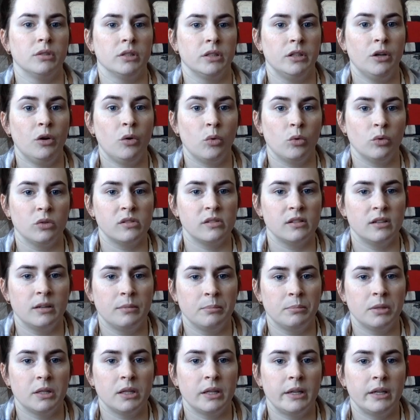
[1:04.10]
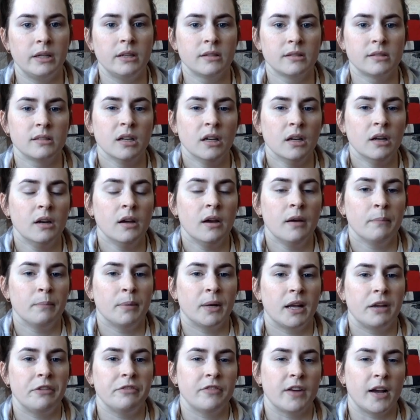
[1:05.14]
really holds it in place.
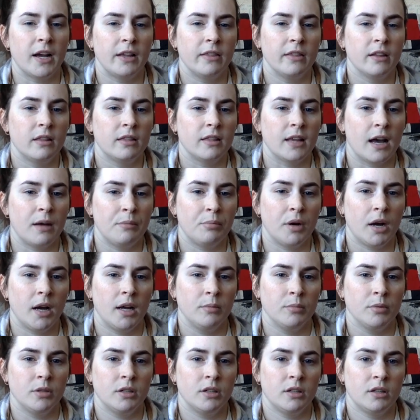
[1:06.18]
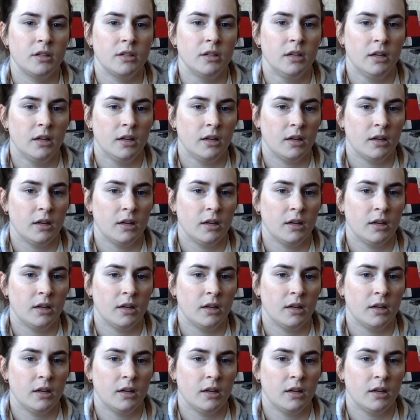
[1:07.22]
But I find that primer,